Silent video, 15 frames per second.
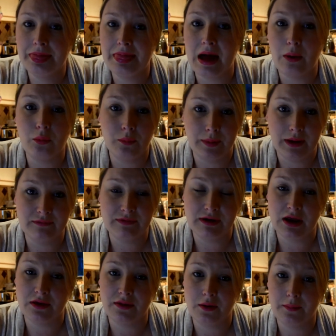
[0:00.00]
will be a
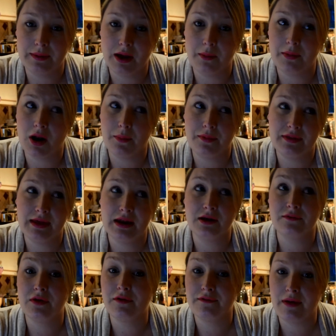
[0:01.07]
video that will be coming up at the end
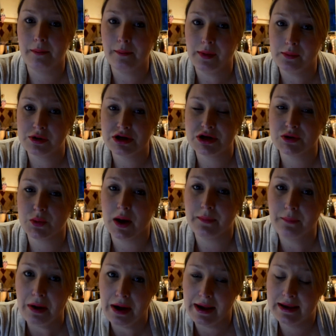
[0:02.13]
of November, which is when
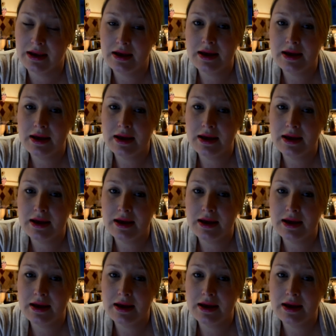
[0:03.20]
my